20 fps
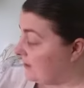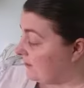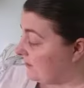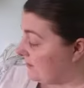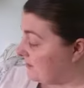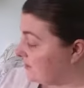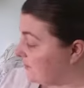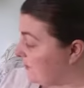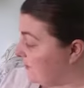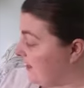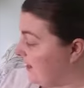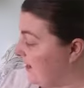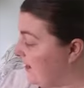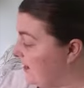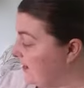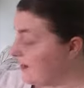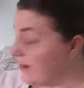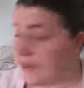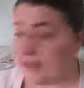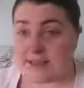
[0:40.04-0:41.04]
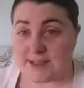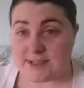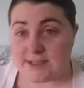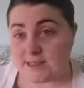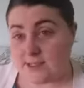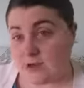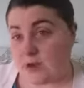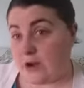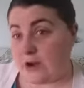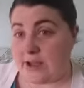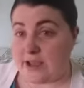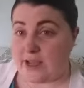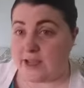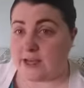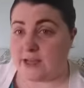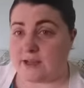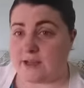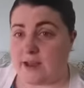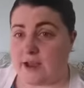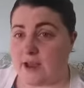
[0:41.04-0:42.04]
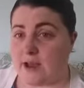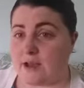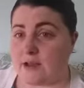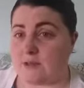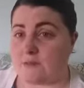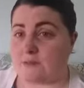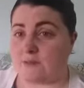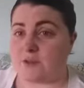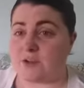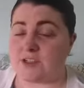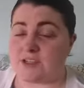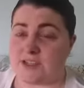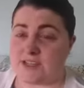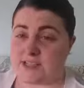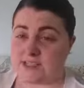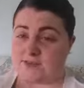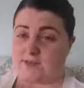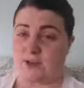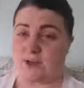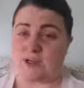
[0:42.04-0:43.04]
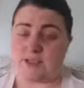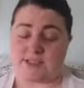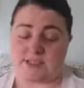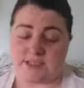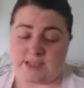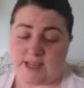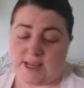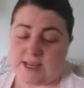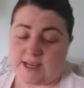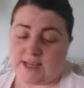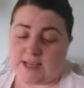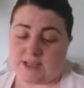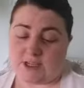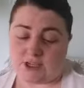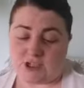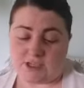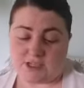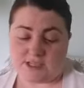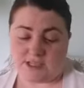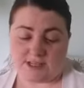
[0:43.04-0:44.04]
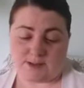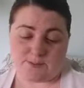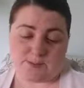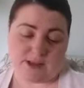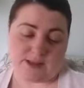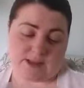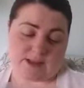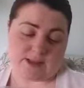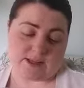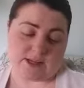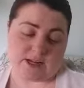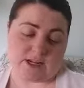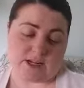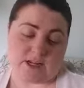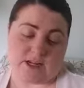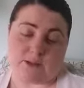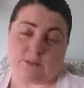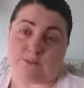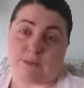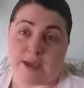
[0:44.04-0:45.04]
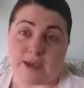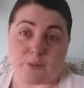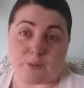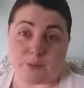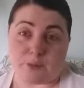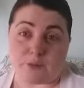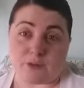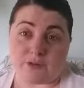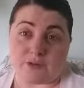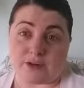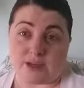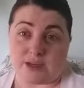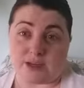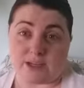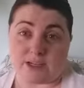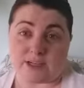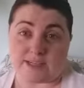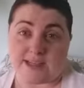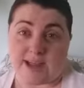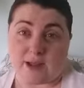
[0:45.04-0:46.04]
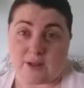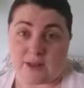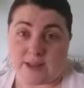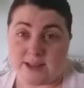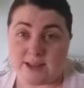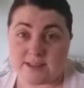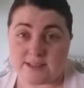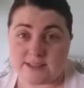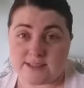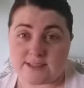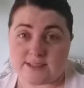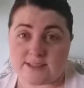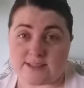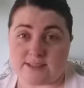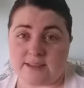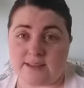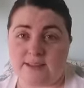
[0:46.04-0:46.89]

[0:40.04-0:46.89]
let's go ahead and get started. First things first is she sent me the little makeup remover towelettes.